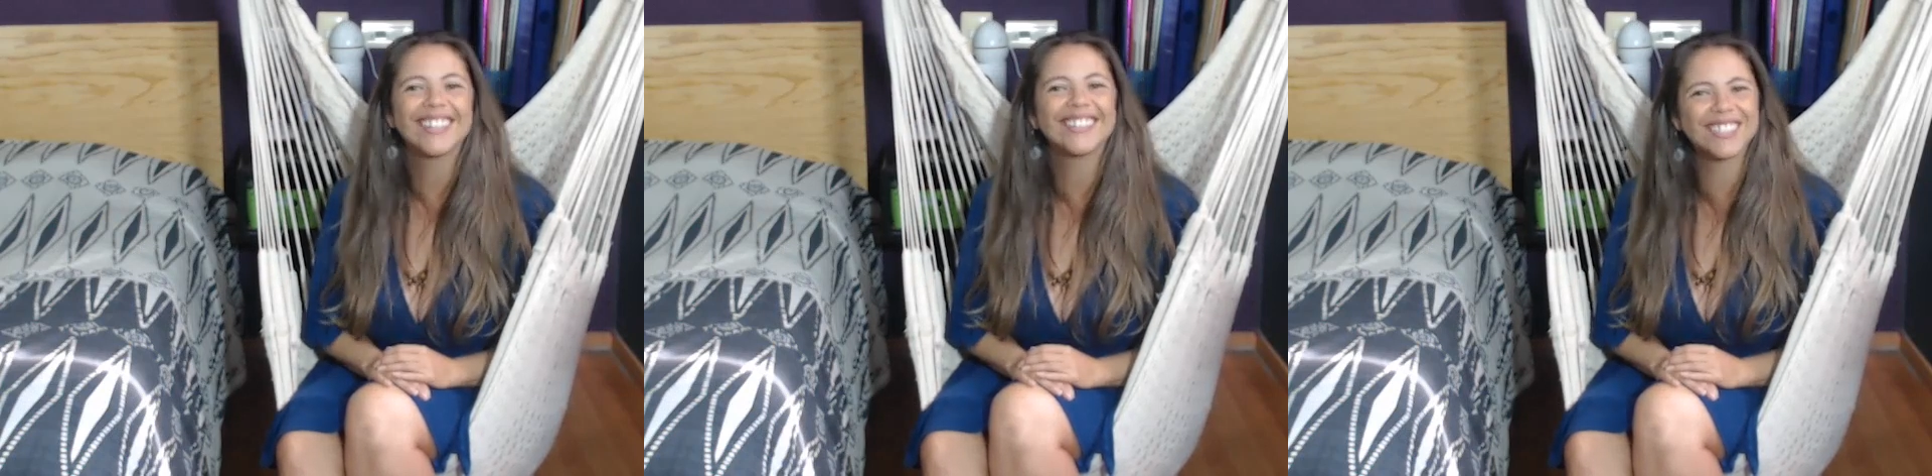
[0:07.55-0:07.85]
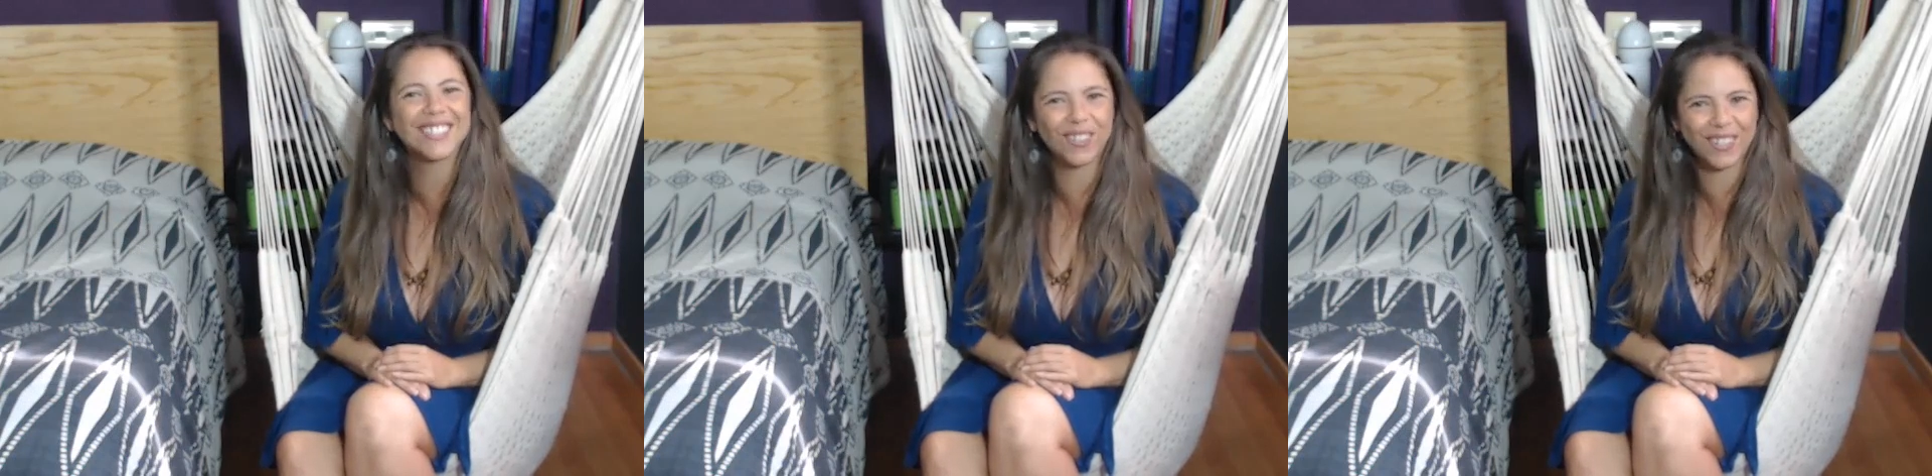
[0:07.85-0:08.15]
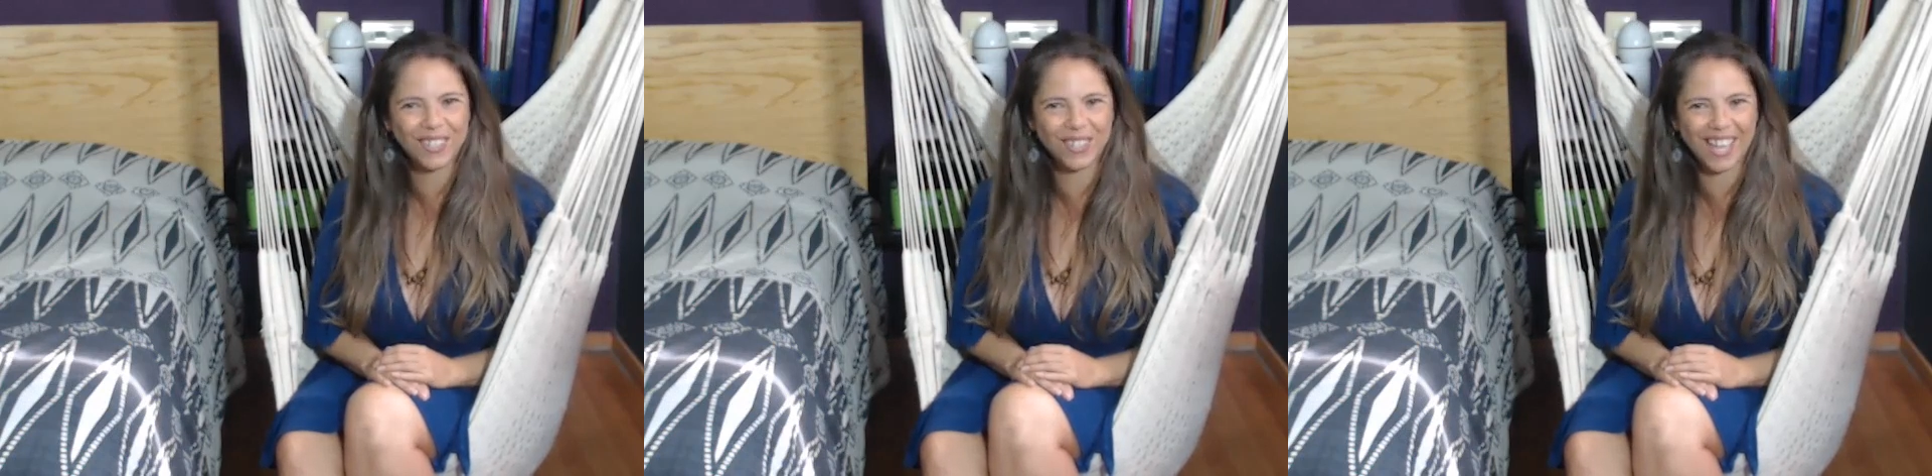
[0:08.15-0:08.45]
Let's do
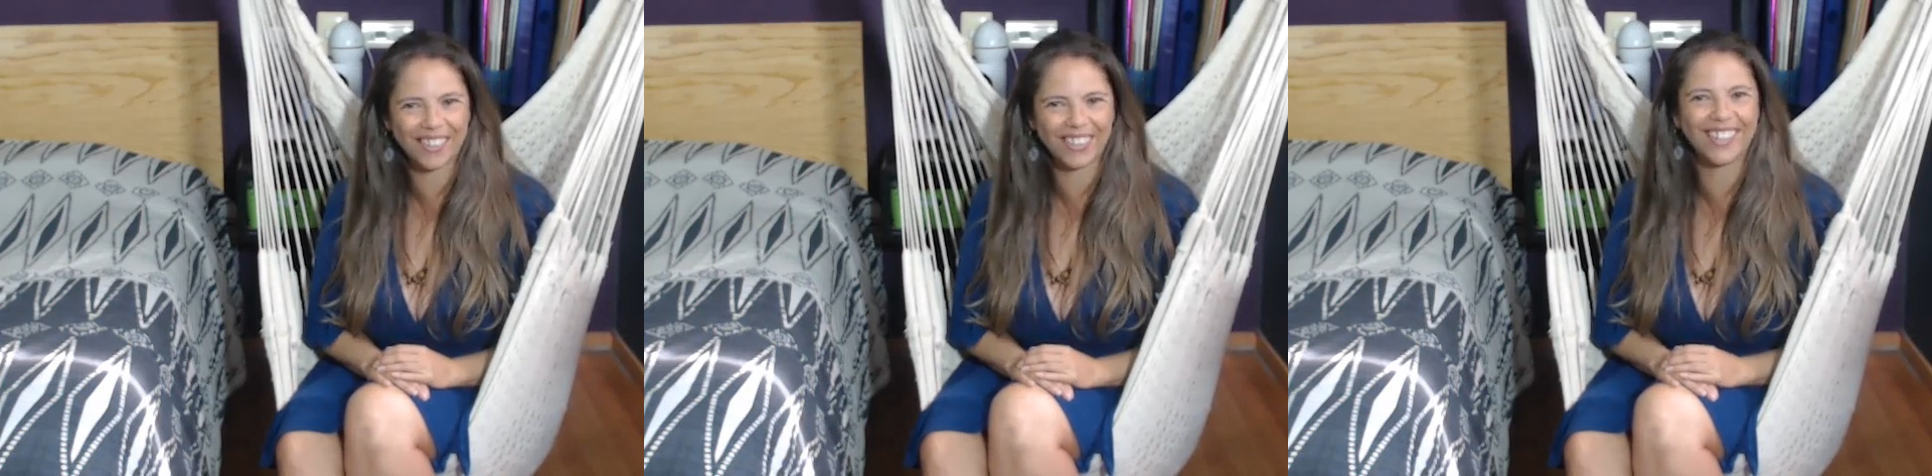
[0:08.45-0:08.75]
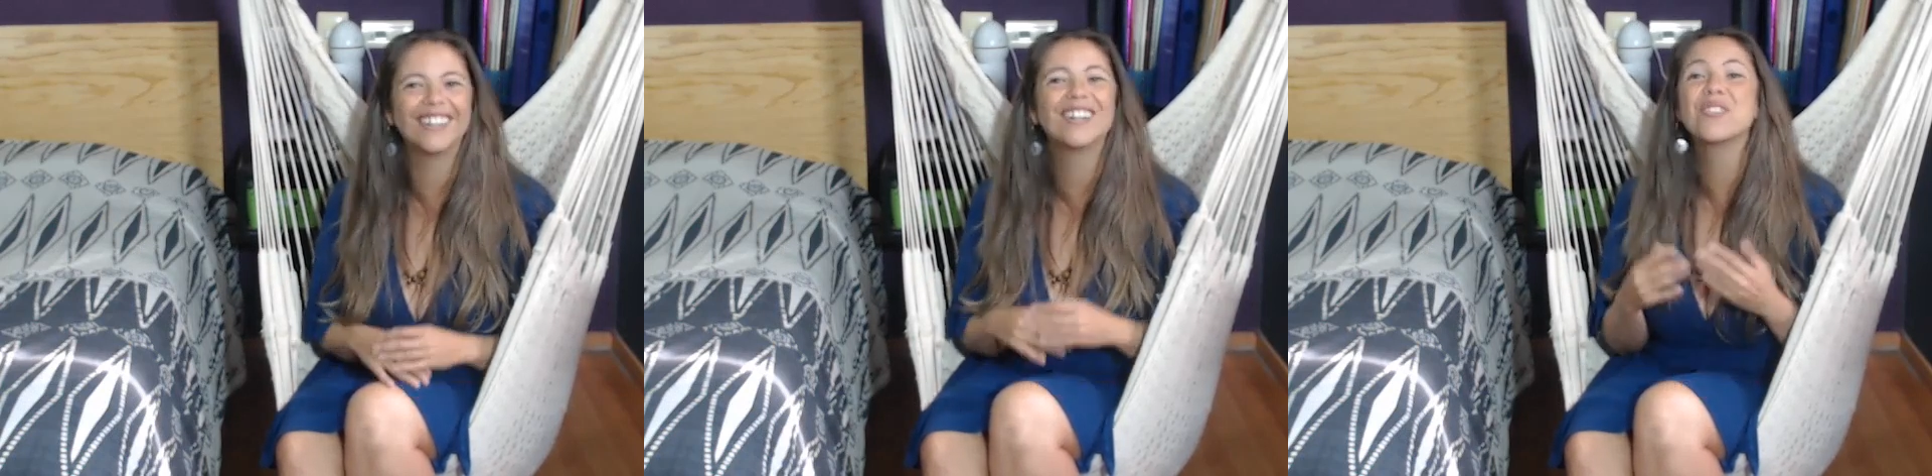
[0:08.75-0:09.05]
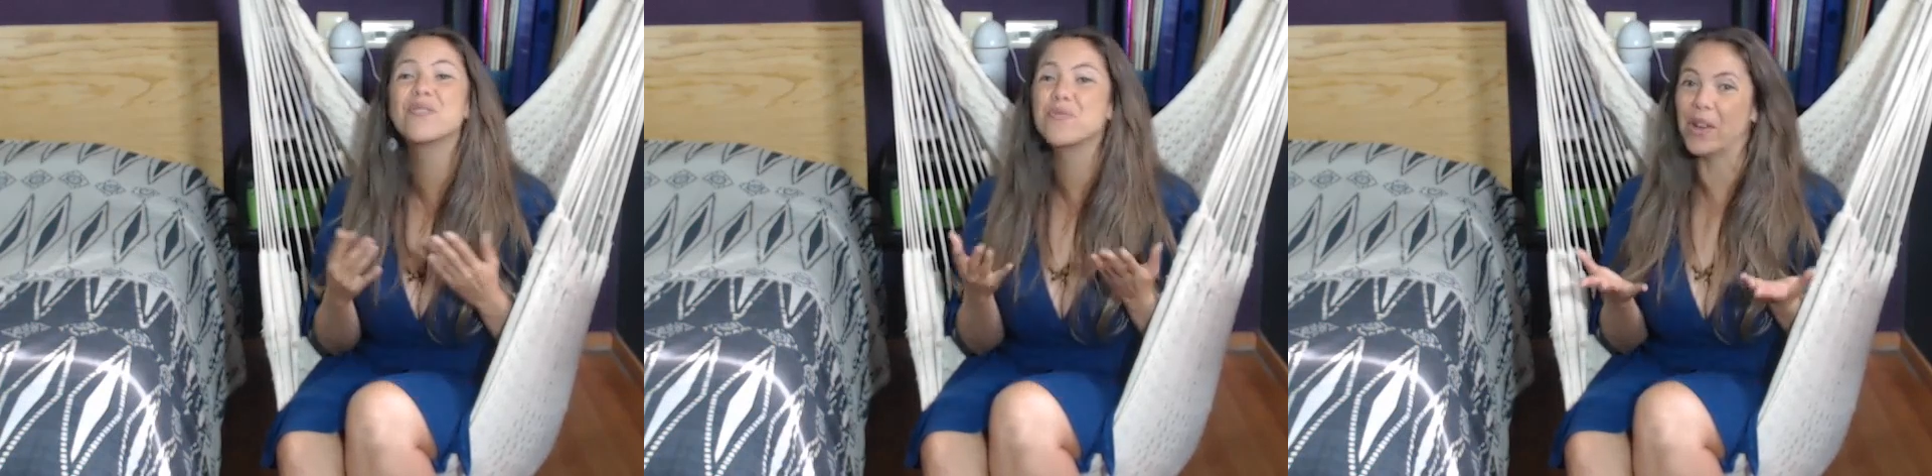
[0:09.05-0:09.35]
it together
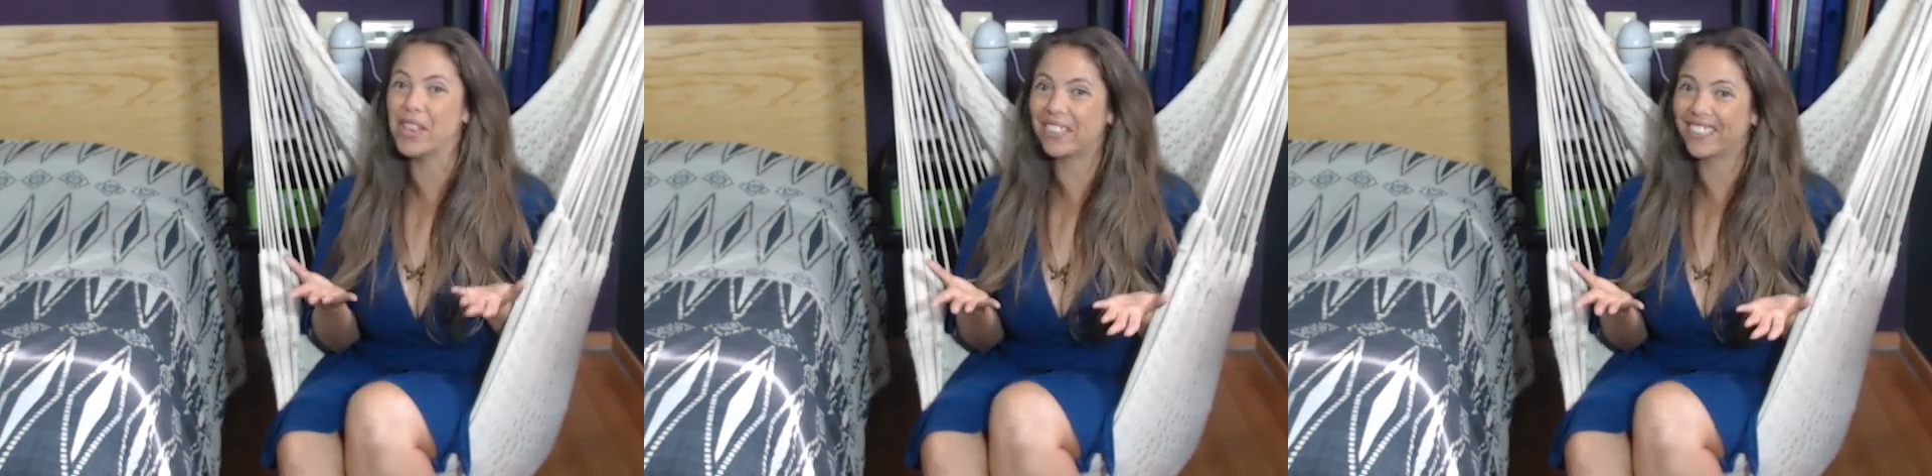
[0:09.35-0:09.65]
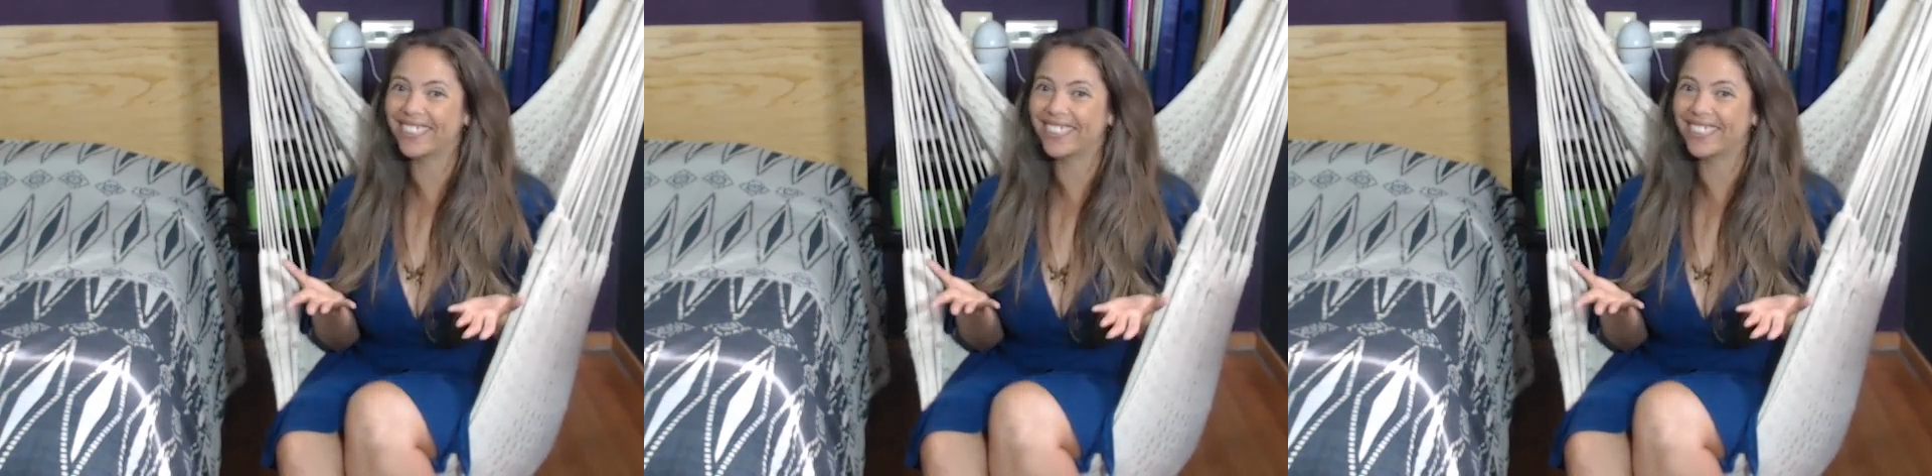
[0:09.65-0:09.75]
with